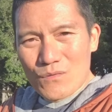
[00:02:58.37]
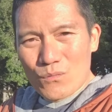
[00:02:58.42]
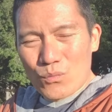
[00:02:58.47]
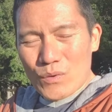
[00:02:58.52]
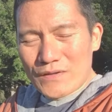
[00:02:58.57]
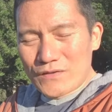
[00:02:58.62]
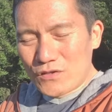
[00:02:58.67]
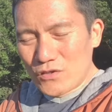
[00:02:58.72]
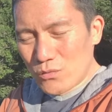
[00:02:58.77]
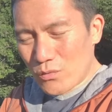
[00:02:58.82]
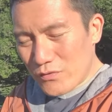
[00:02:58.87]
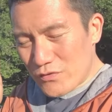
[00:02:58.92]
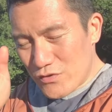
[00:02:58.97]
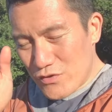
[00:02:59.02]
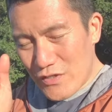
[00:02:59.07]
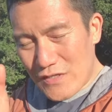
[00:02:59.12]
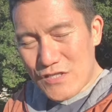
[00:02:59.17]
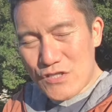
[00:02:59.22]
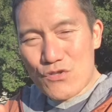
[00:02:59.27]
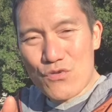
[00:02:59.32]
when you were
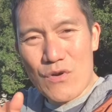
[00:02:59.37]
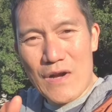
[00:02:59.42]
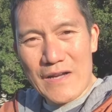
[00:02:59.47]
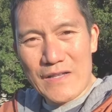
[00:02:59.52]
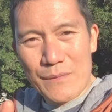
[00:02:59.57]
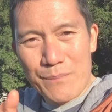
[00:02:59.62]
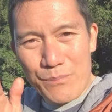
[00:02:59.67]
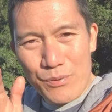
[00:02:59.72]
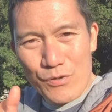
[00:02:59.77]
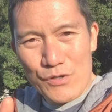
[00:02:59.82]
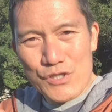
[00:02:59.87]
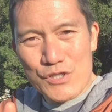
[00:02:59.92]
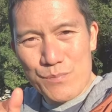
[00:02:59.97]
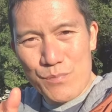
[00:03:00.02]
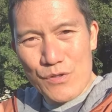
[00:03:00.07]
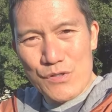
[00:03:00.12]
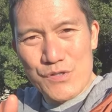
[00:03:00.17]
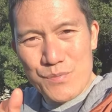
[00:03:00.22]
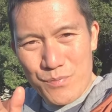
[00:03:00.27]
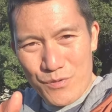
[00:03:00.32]
just trying to push,
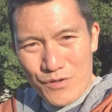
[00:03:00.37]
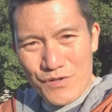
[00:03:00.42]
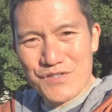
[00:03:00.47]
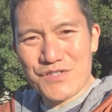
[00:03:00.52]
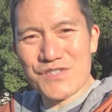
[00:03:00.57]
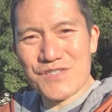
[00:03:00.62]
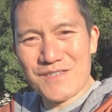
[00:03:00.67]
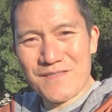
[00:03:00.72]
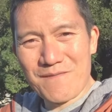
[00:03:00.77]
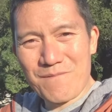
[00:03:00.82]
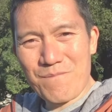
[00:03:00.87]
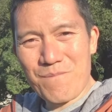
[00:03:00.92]
push, push.